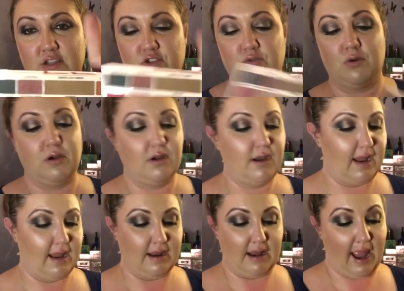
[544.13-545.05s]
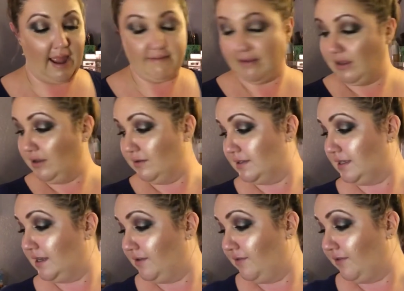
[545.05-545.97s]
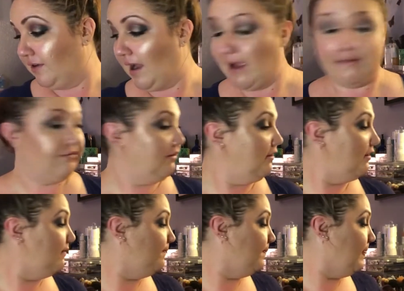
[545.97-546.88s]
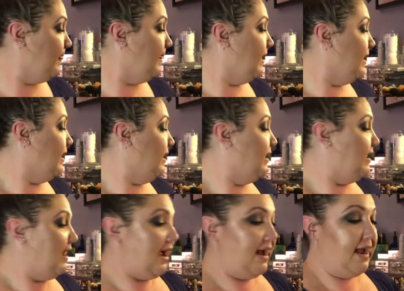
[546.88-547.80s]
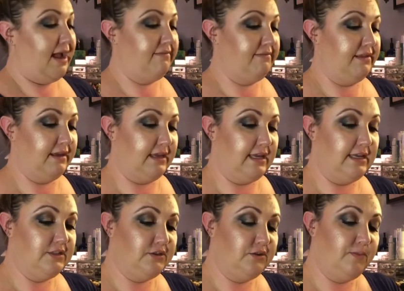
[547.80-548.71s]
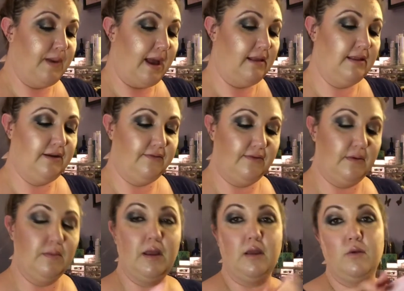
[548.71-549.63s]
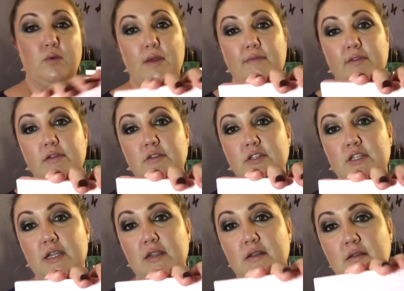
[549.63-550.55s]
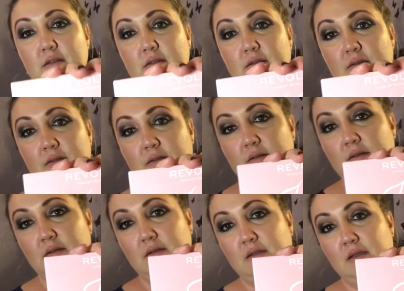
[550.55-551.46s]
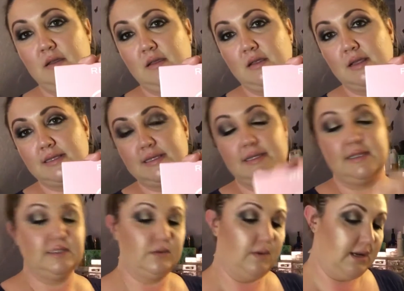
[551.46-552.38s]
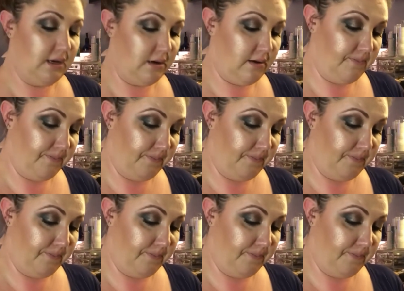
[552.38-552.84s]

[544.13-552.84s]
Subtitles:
the drawer and I haven't used it in forever. I have the Kisu palette from Revolution. It's this one,